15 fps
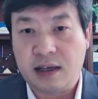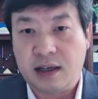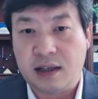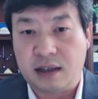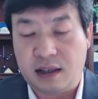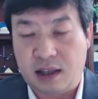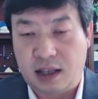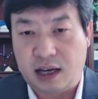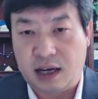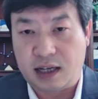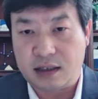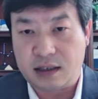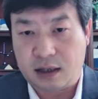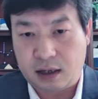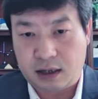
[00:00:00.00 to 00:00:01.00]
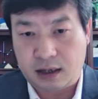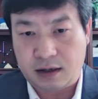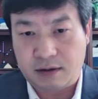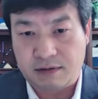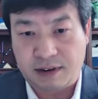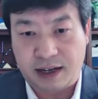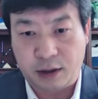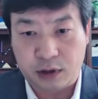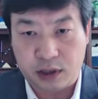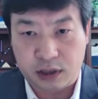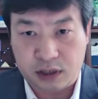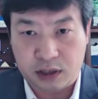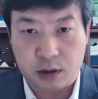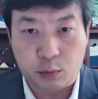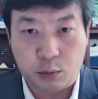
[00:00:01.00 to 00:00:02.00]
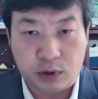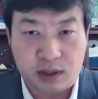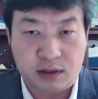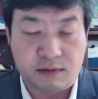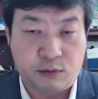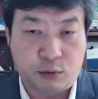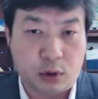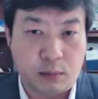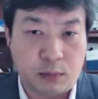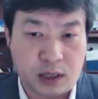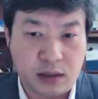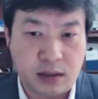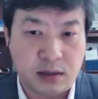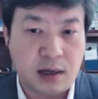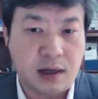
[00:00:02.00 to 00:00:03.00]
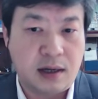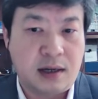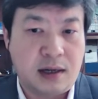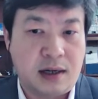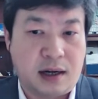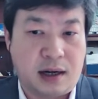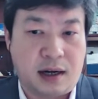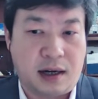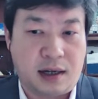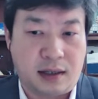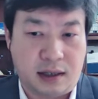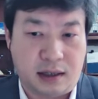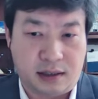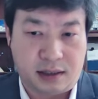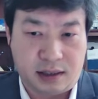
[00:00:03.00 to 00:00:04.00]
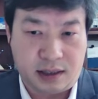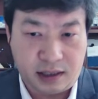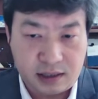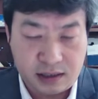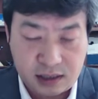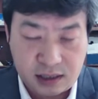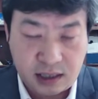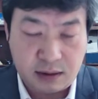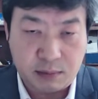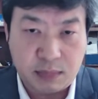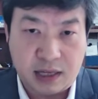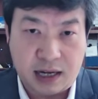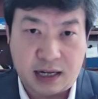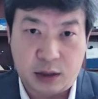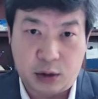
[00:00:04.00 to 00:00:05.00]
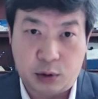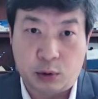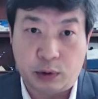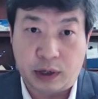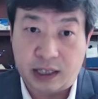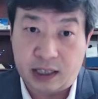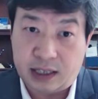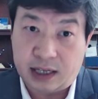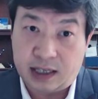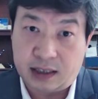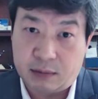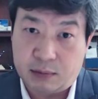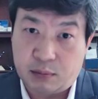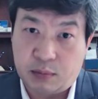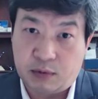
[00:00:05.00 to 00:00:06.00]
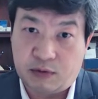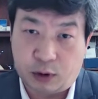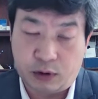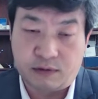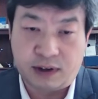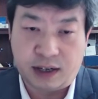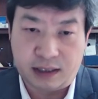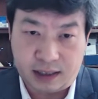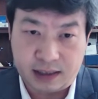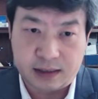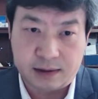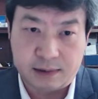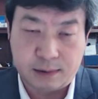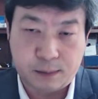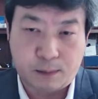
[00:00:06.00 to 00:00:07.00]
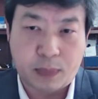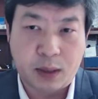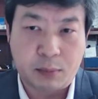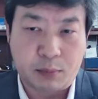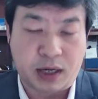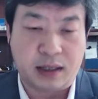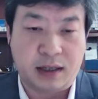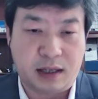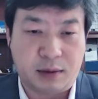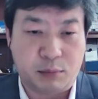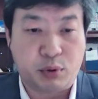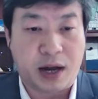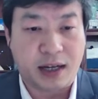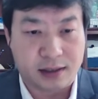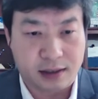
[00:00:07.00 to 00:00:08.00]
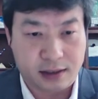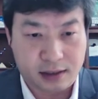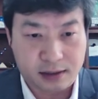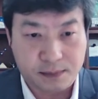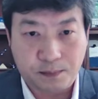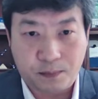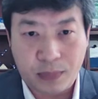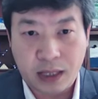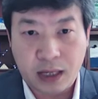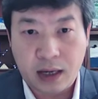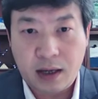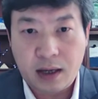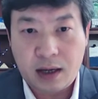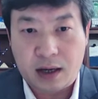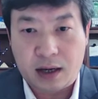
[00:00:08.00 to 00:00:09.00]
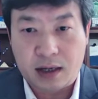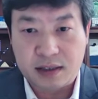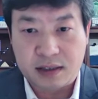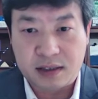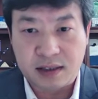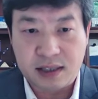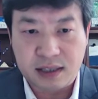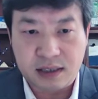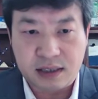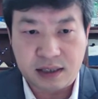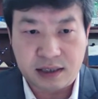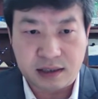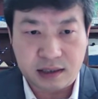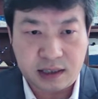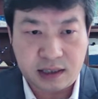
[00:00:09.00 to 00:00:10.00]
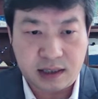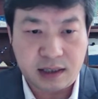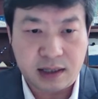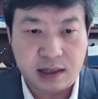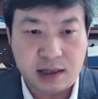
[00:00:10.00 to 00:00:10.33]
that final decision within 4 months, it is deemed that you already get a foreign fighting license. But in practice, statistically,